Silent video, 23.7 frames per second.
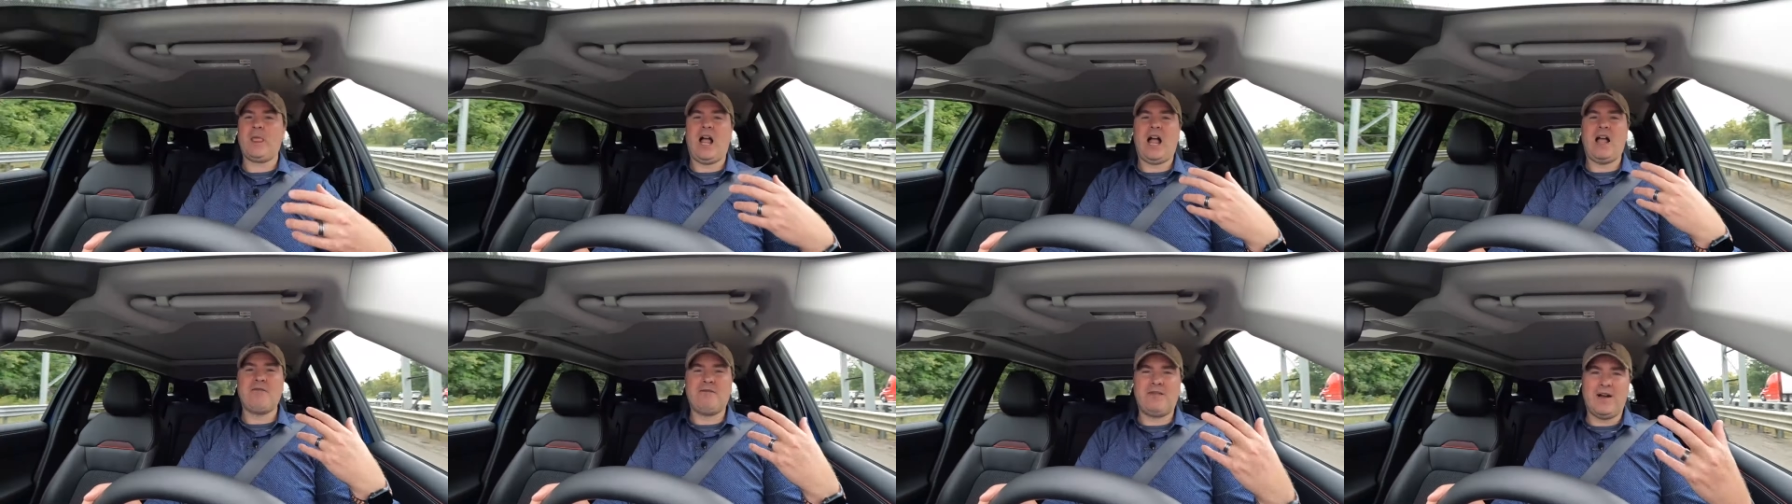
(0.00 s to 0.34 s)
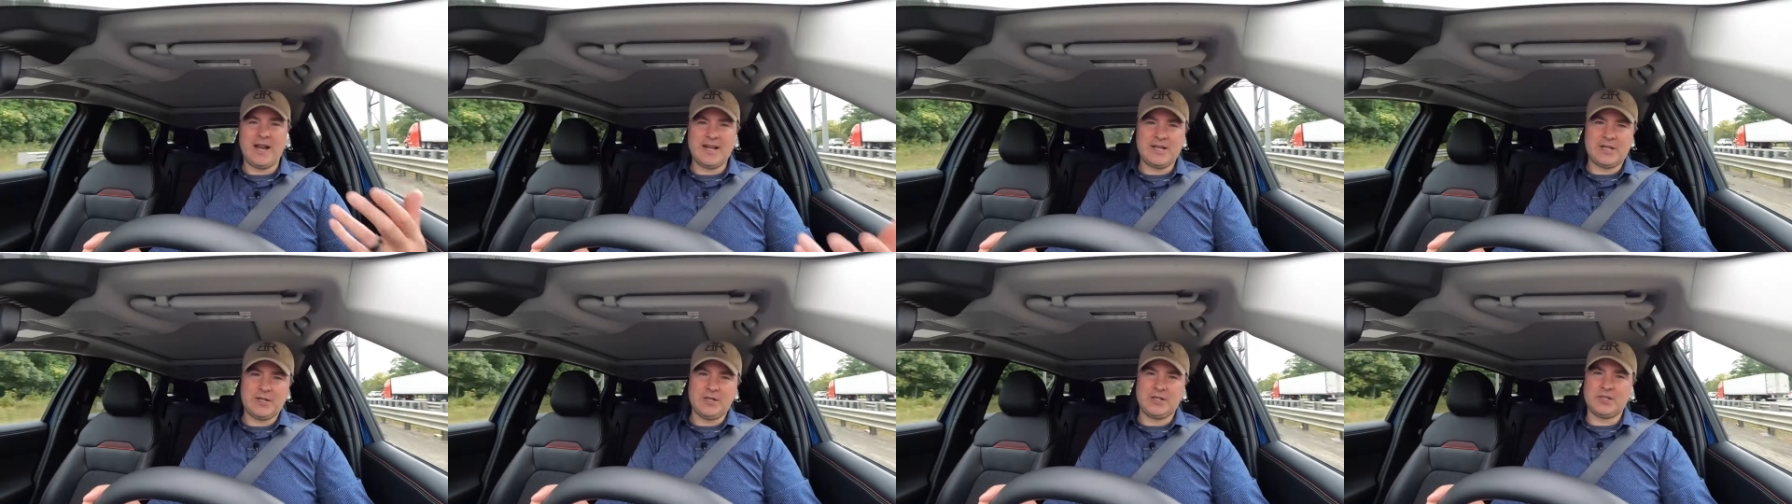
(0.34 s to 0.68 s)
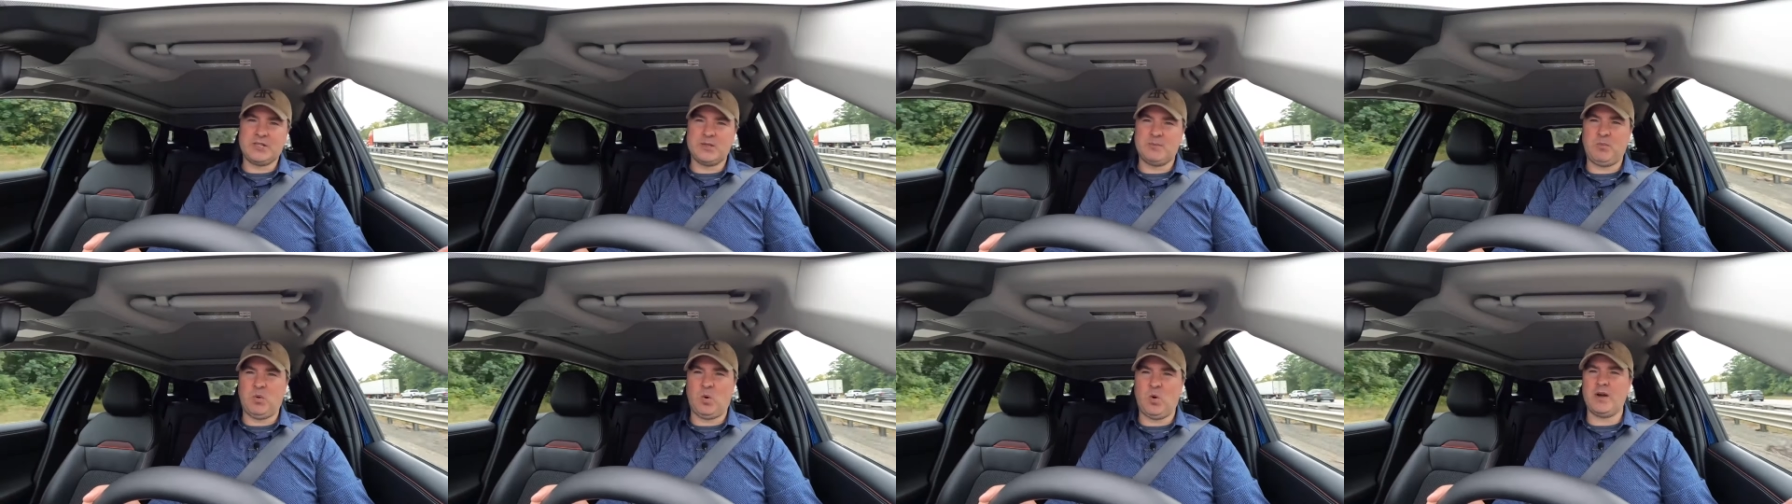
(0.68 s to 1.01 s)
I find good
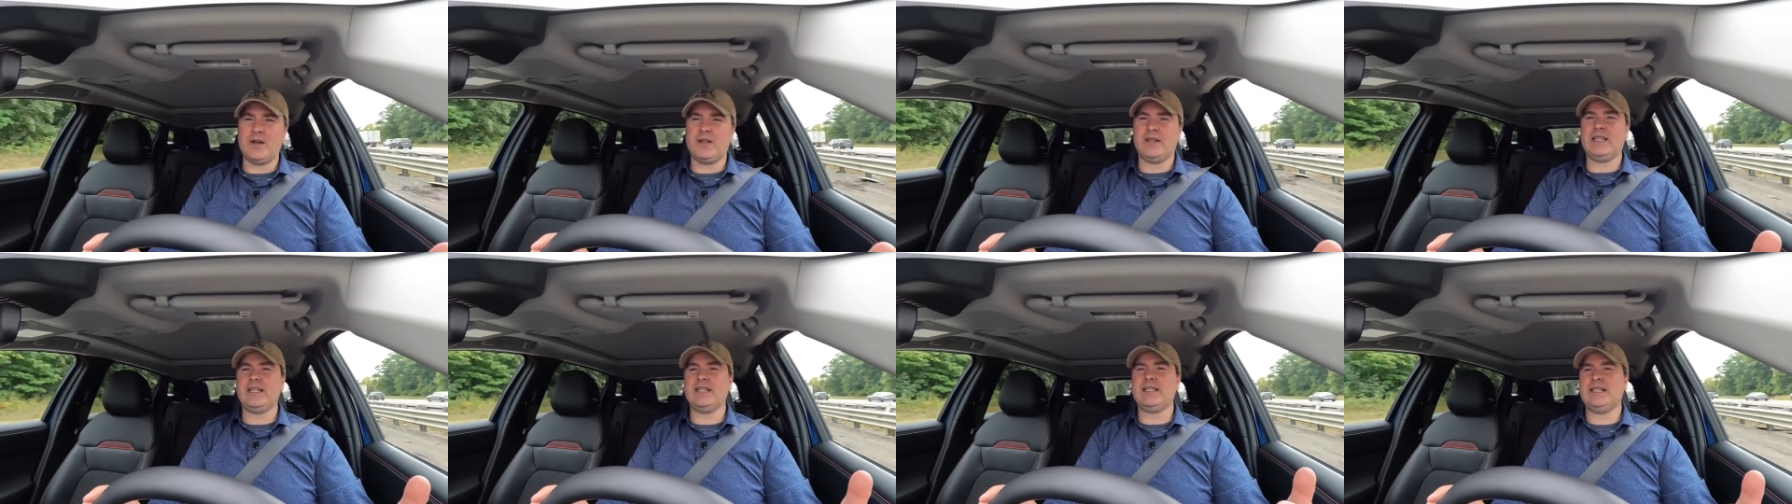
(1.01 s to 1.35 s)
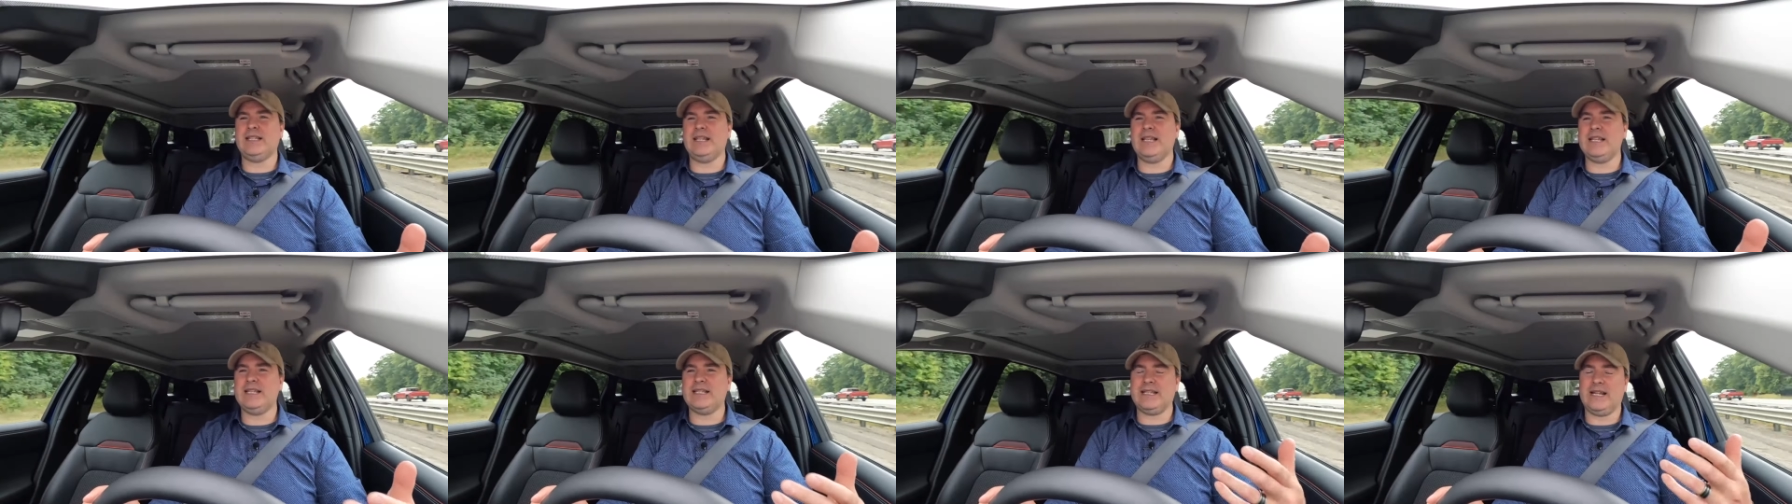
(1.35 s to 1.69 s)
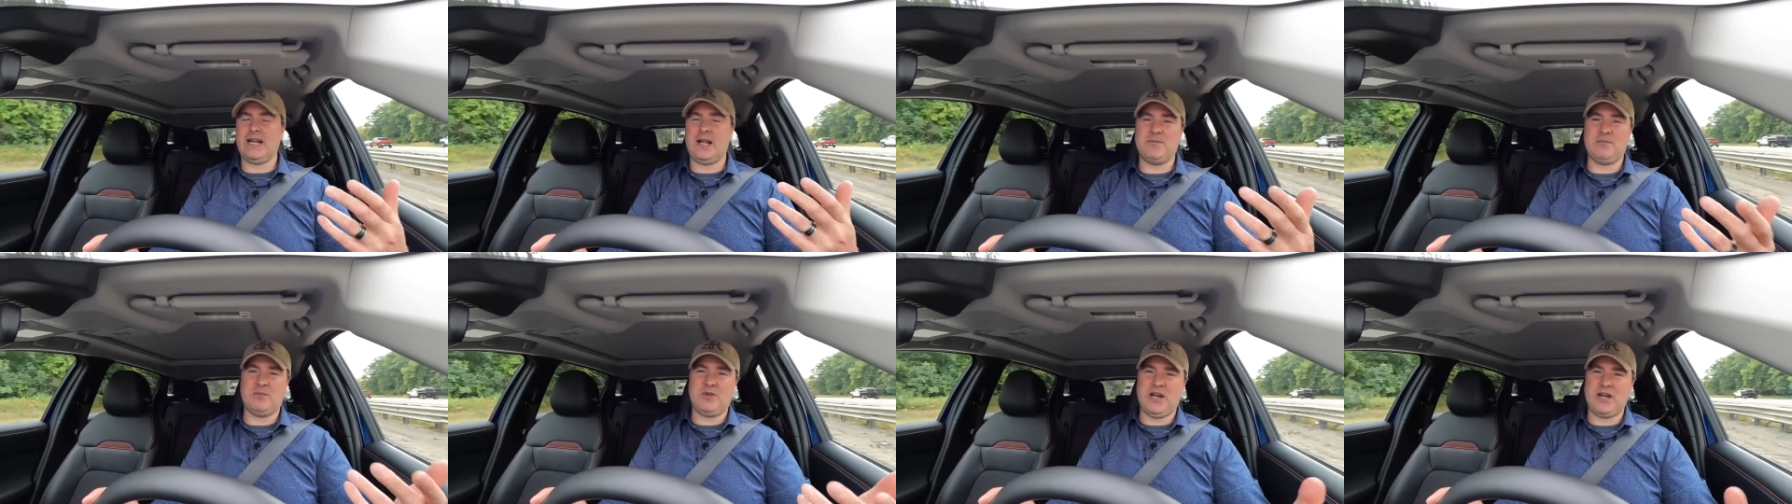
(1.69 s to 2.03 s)
support in these seats, and
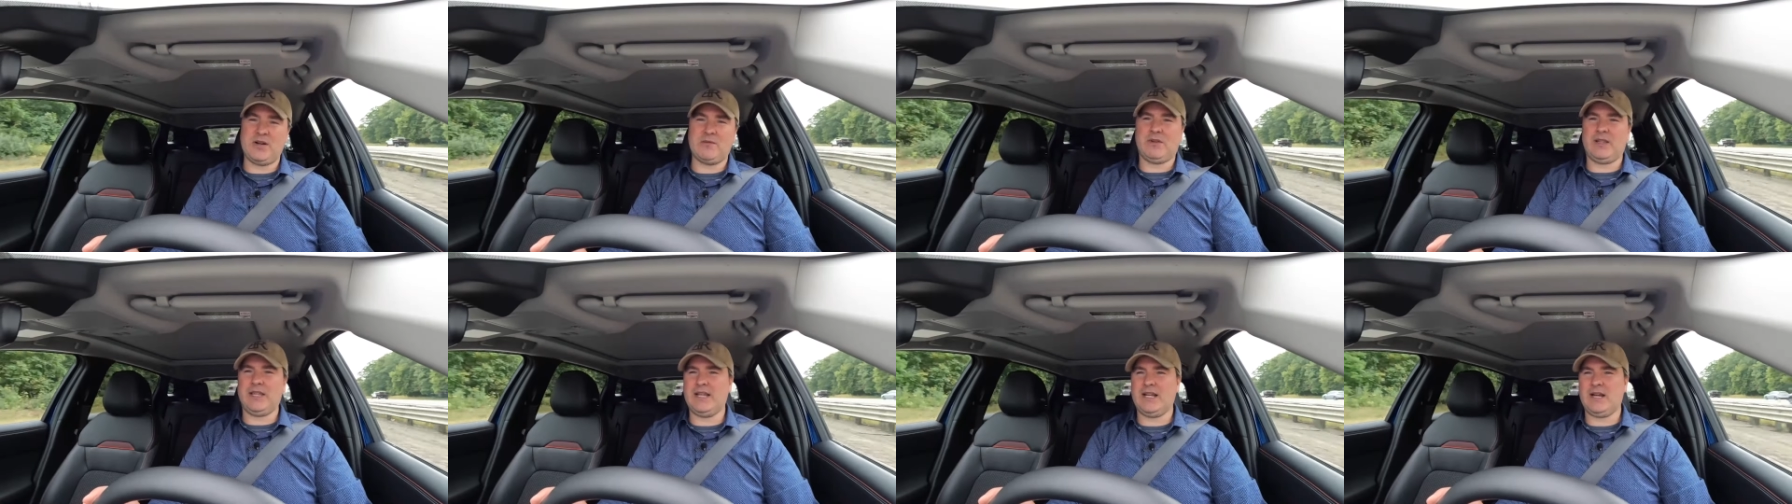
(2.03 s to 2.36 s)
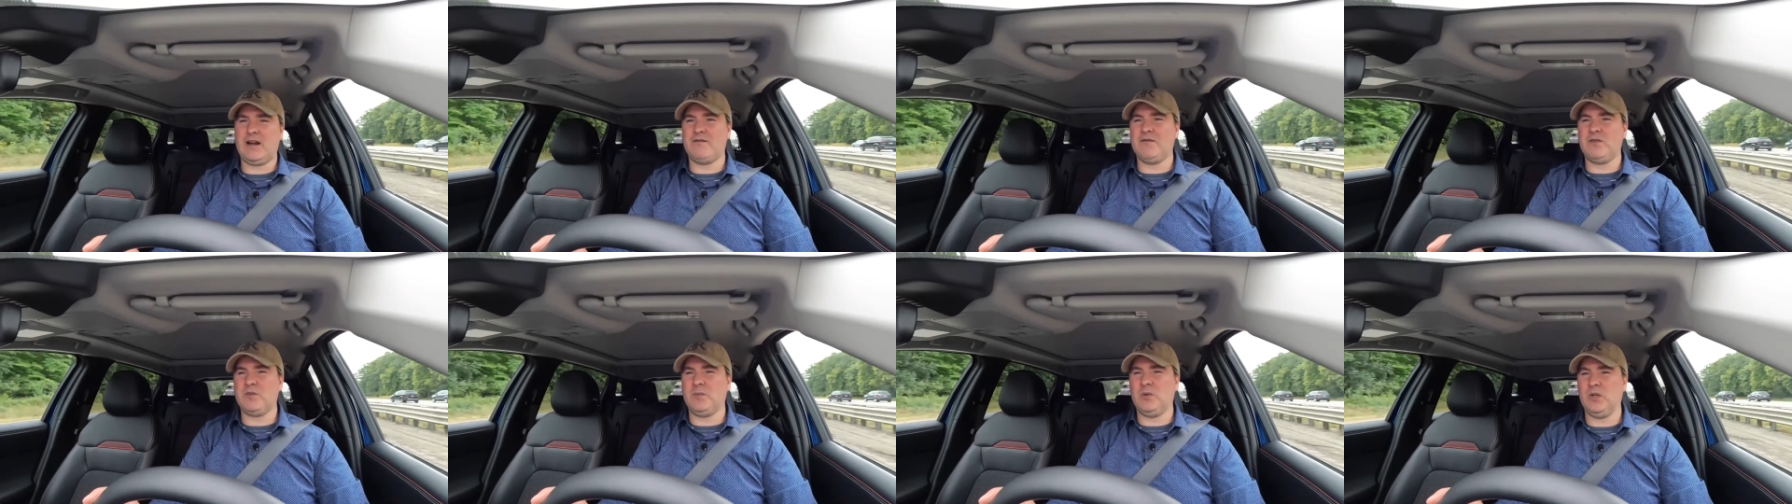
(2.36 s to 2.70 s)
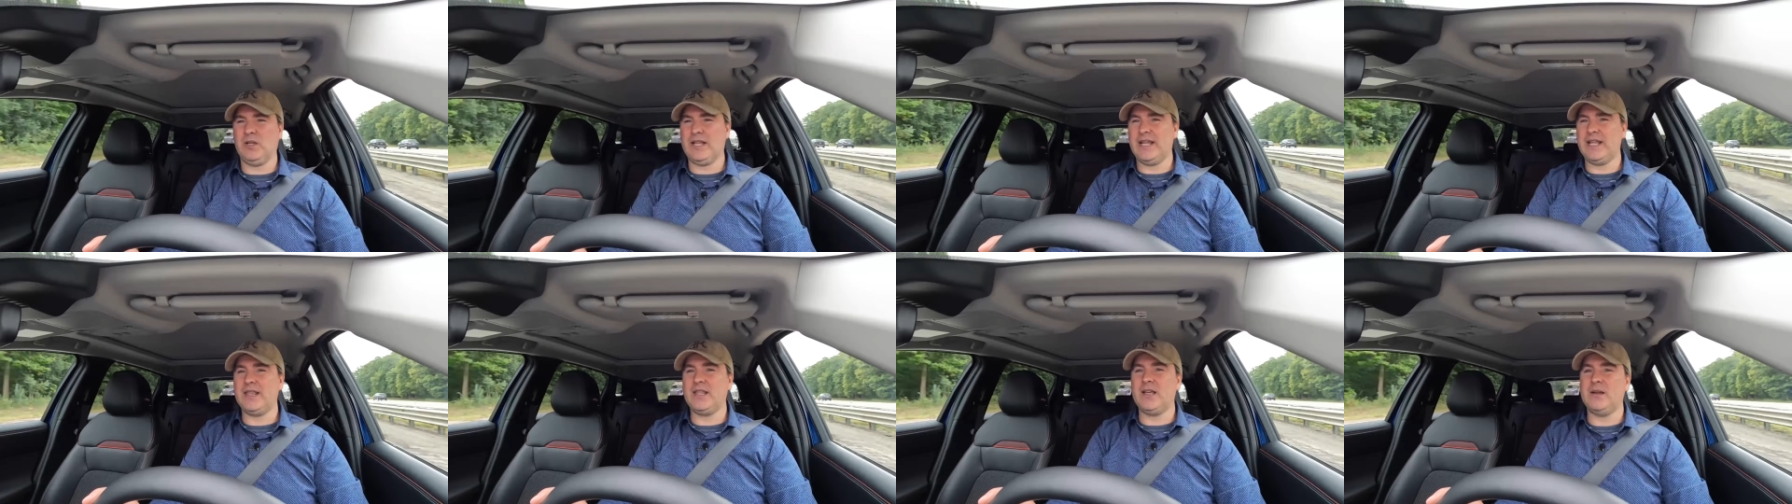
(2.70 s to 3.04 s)
I'm generally comfortable
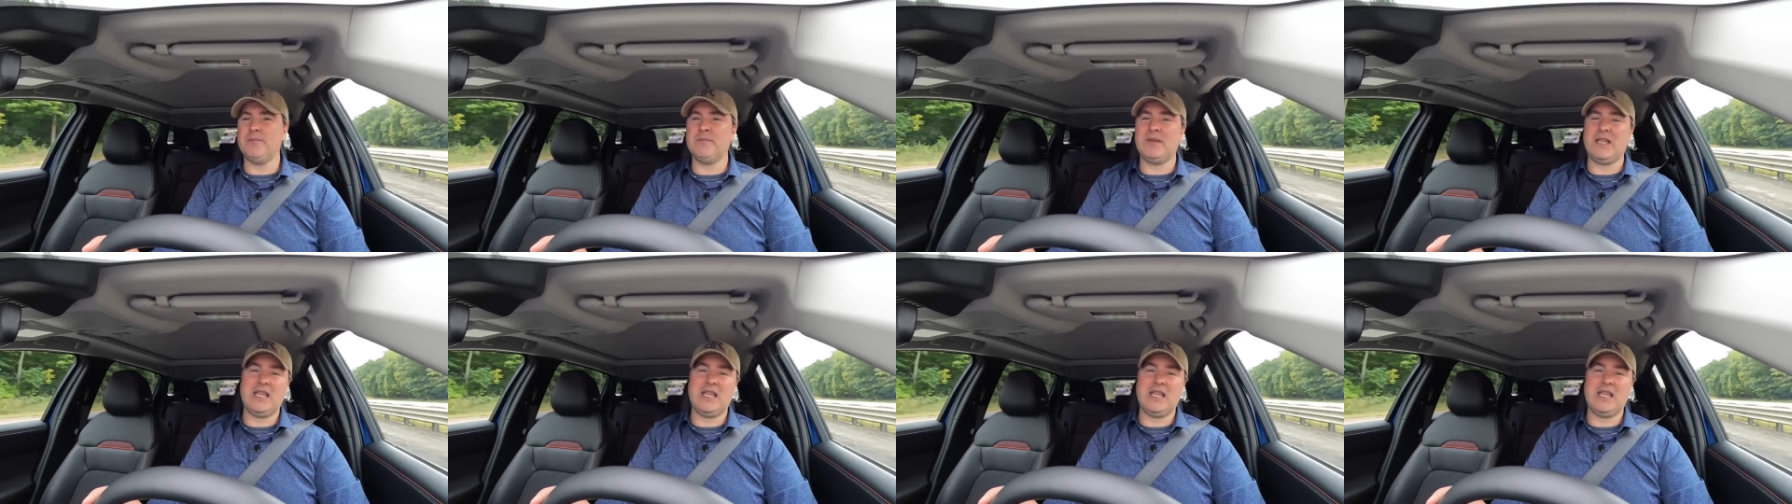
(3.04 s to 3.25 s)
in them,